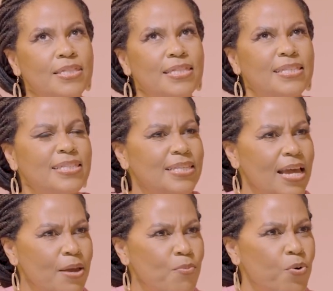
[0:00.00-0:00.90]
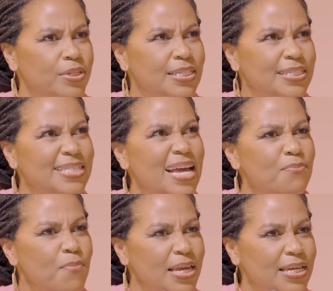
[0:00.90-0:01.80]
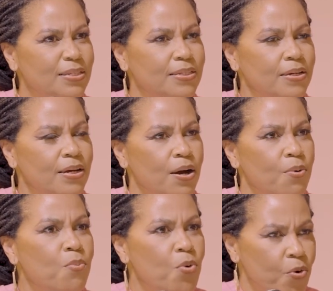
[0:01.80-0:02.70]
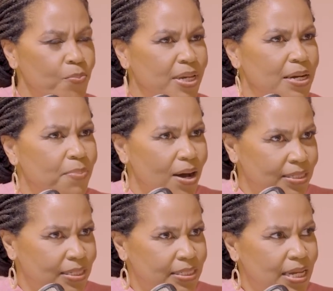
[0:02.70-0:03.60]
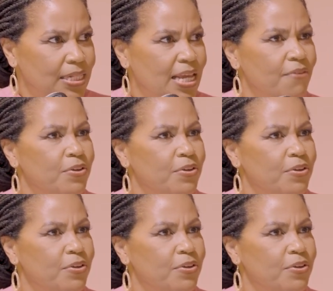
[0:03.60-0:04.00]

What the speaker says: the same, or did that make it more being a pastor's child,